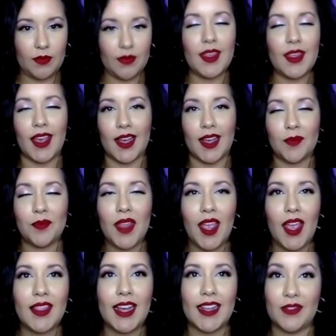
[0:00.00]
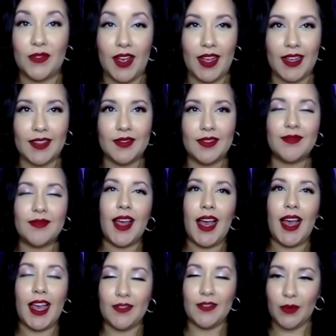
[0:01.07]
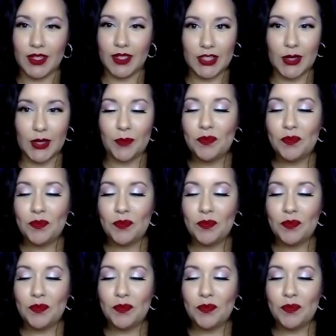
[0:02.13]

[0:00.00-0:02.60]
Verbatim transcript: Yeah, that's fine. I have one too.